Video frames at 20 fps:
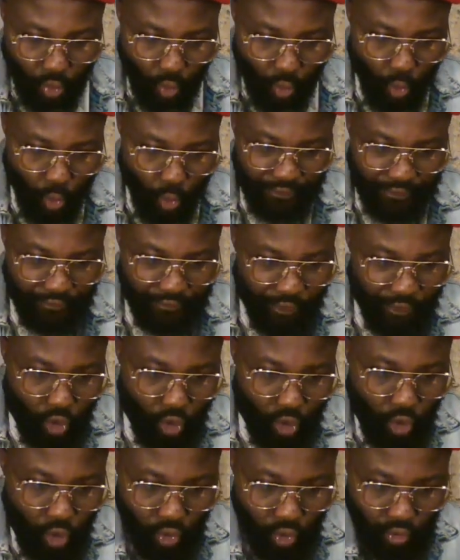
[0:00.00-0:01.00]
We
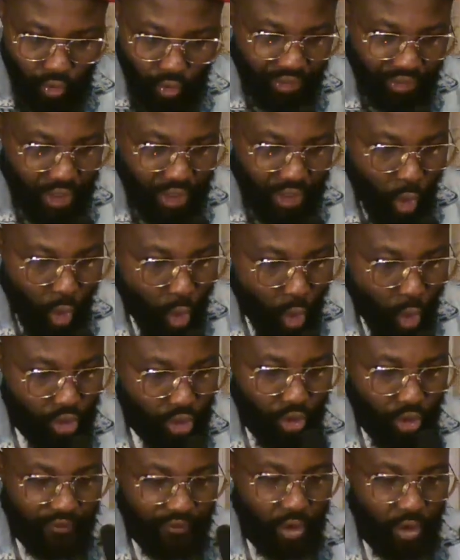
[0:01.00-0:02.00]
follow the
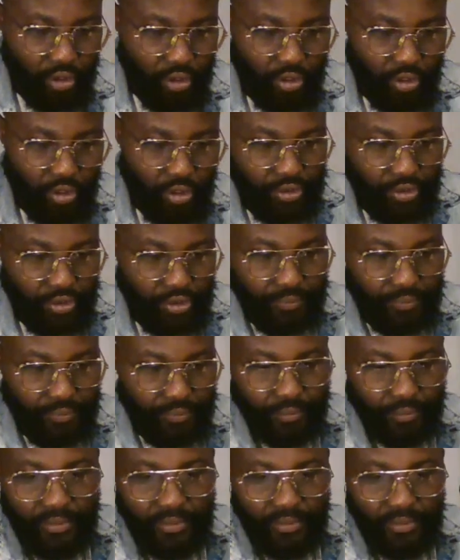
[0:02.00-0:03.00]
code of conduct.
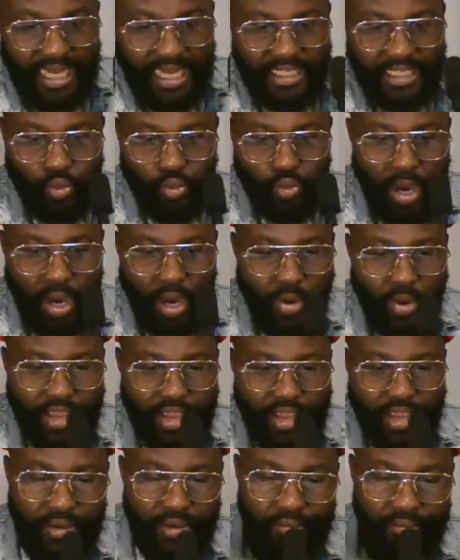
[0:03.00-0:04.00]
That is why we're
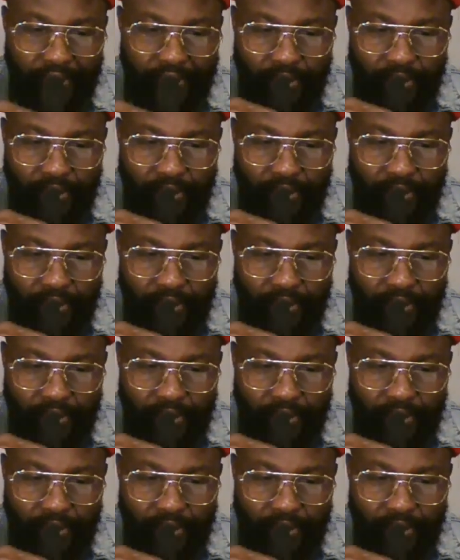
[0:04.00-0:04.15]
here.